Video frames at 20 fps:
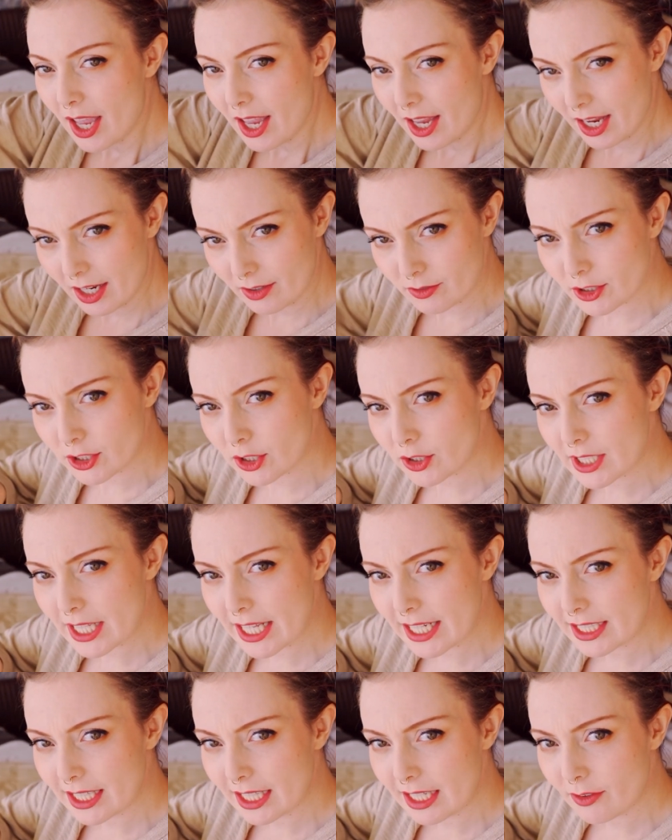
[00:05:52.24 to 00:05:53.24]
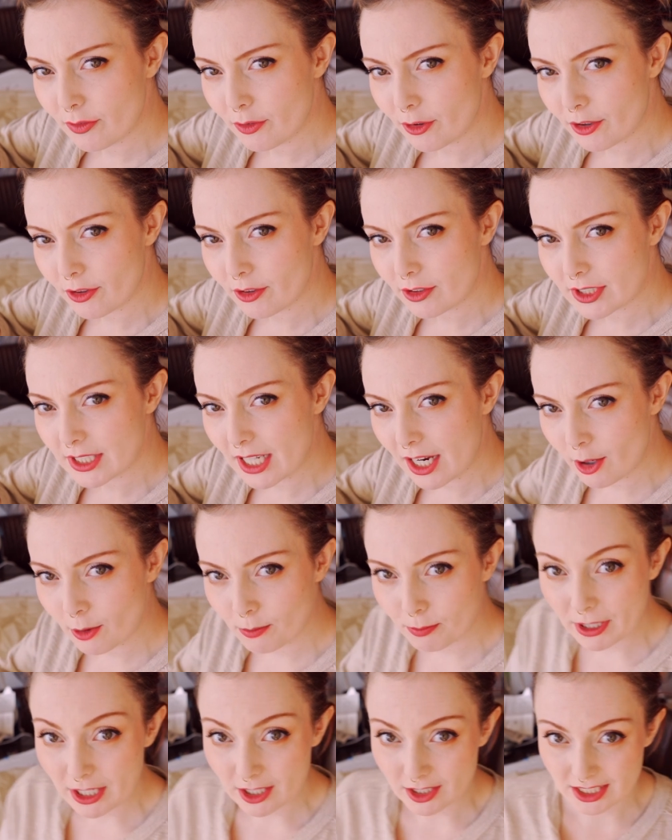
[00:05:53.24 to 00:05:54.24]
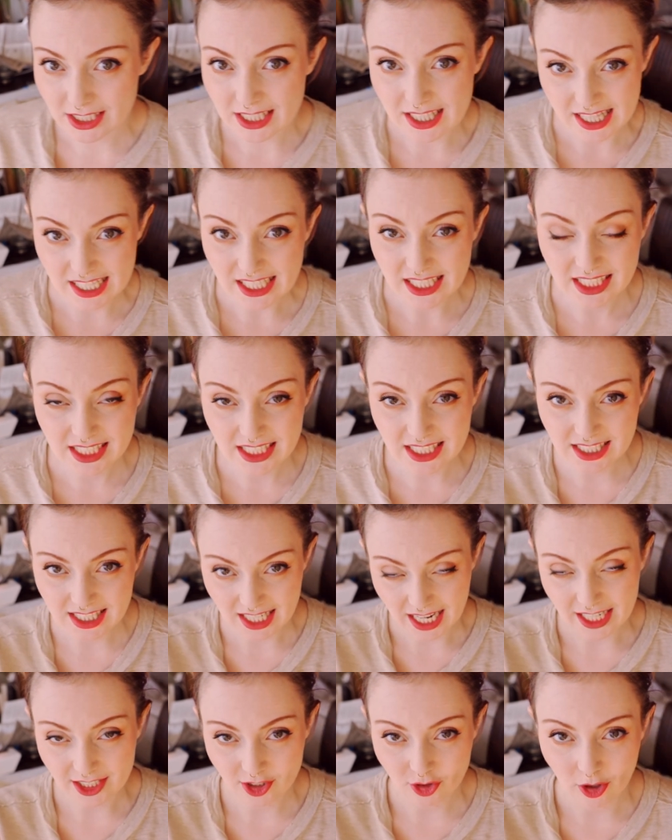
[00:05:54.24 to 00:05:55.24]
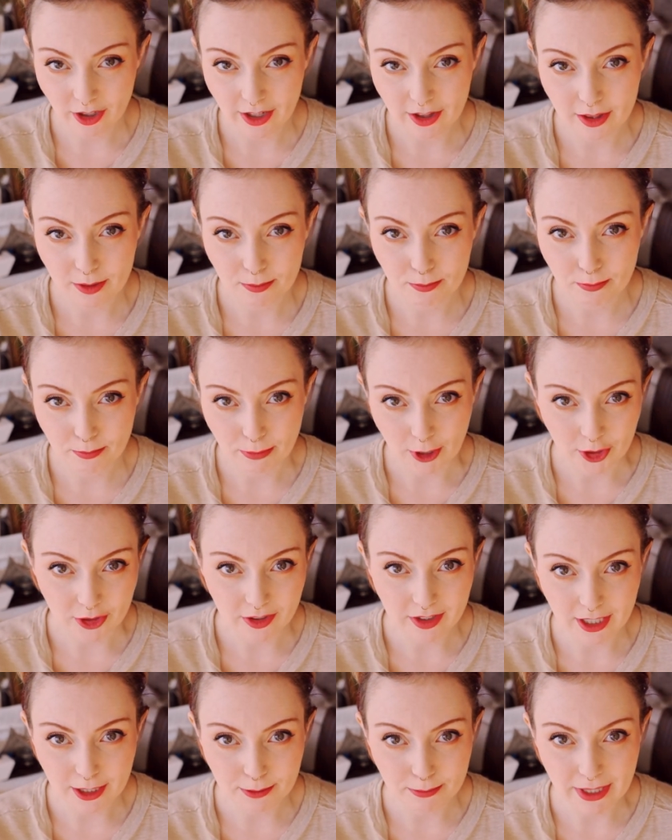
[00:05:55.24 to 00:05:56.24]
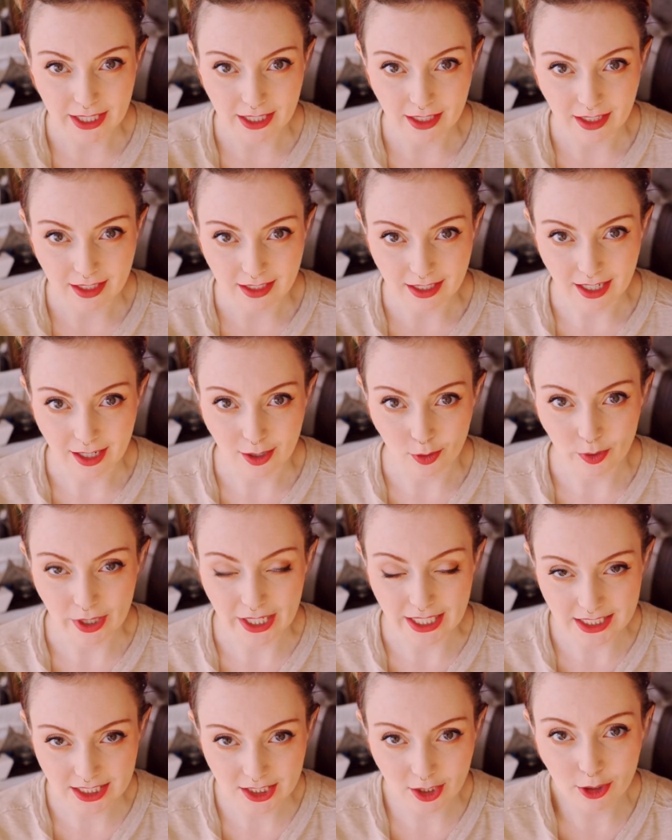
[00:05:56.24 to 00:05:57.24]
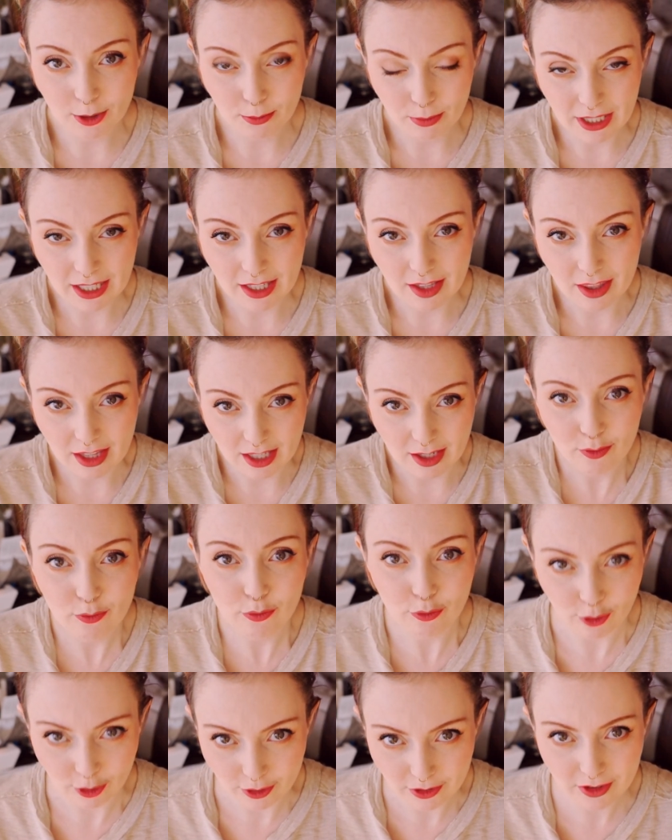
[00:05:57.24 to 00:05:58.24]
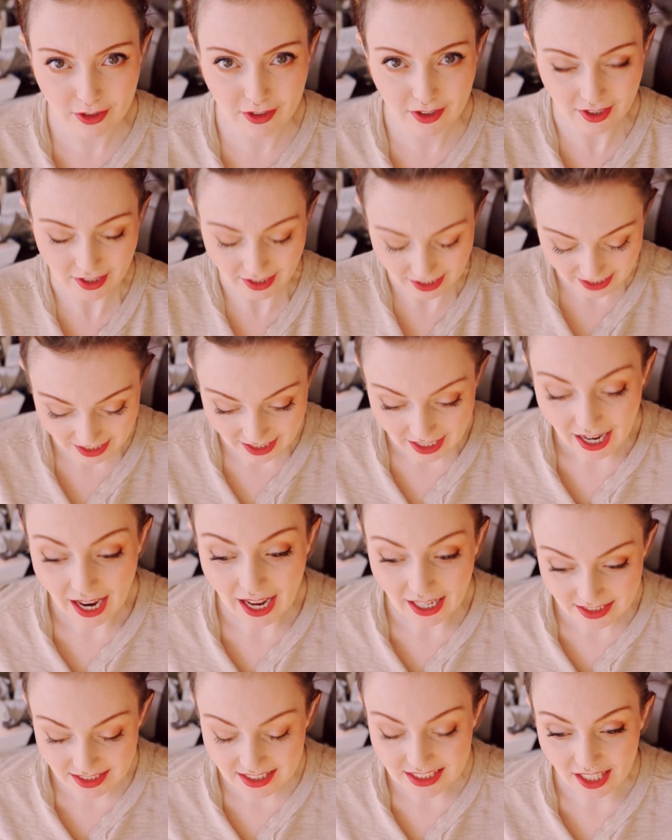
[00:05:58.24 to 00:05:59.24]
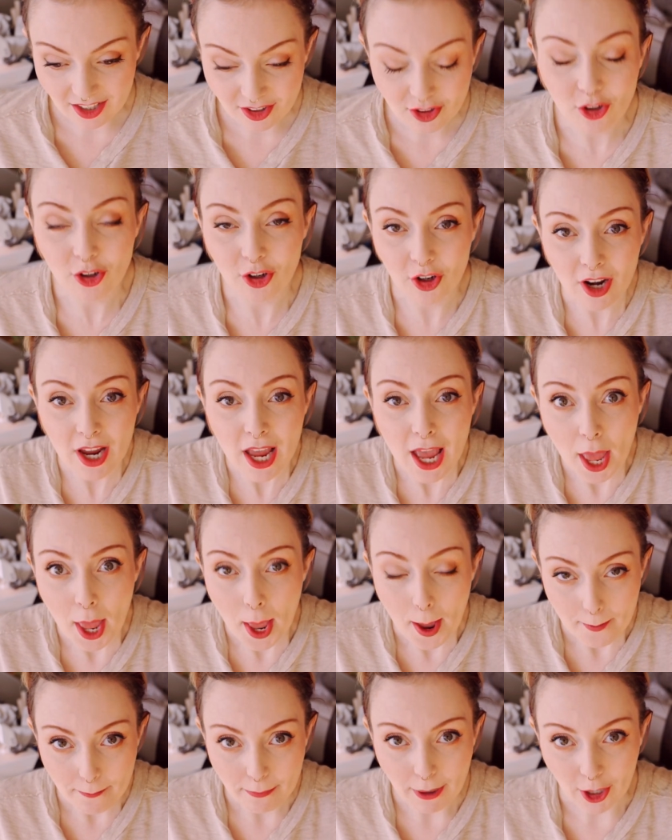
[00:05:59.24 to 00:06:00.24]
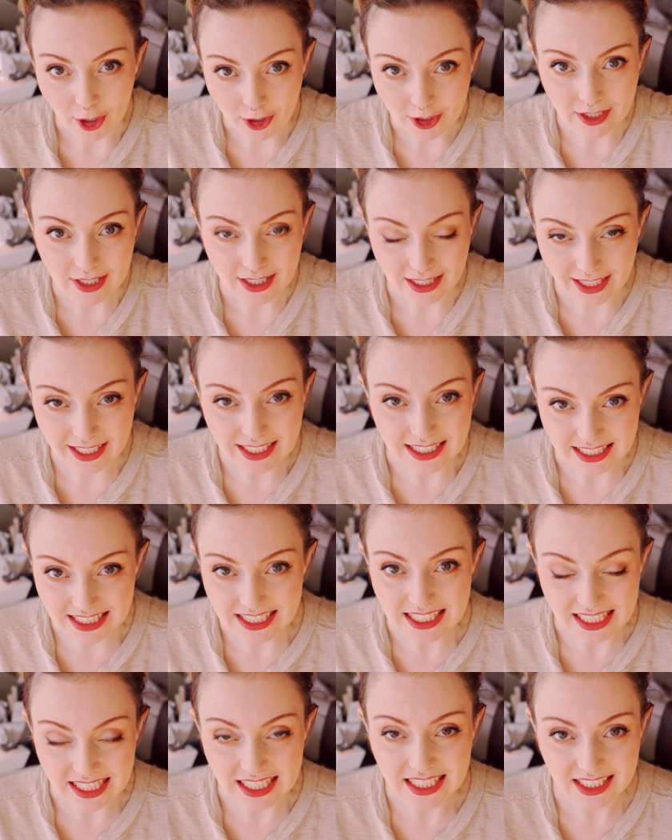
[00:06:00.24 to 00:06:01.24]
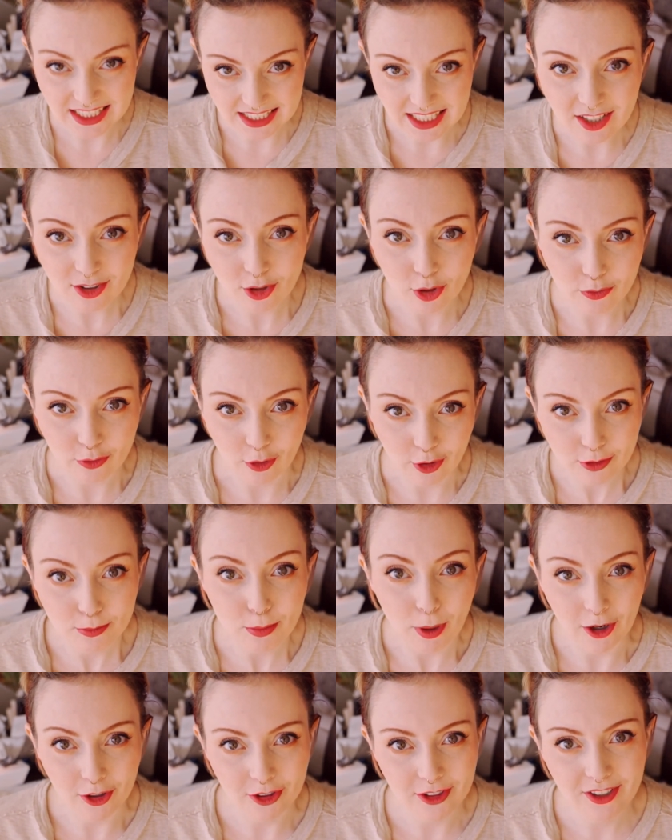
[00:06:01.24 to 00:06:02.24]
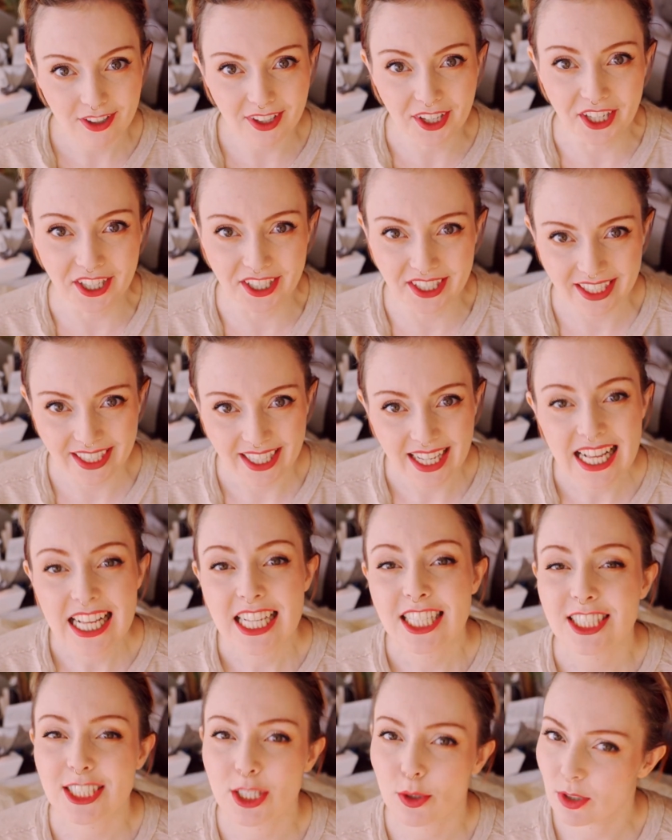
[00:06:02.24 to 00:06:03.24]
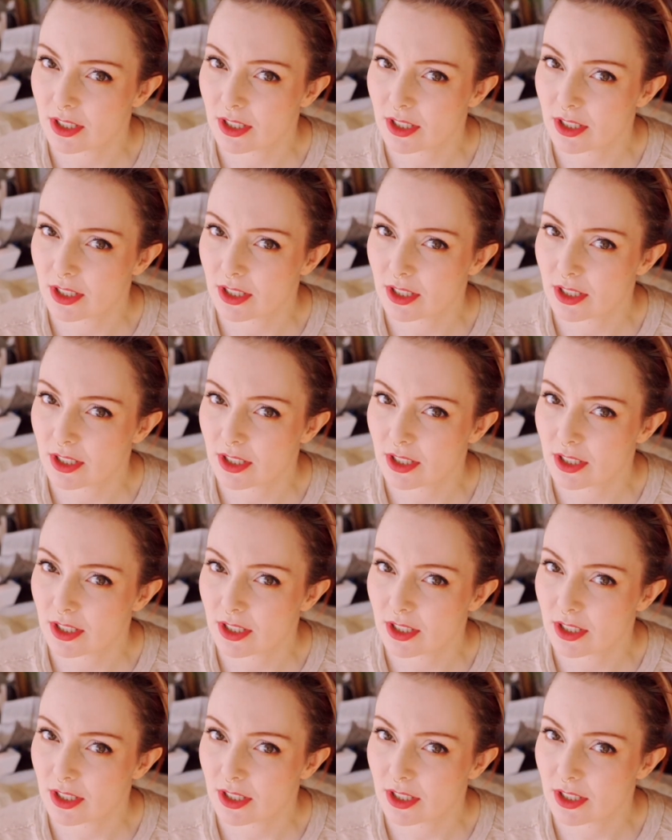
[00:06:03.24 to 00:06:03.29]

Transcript: ever so slightly further down, because this actually the part that I'm making now is gonna be the front and center part, like it's the center front part. So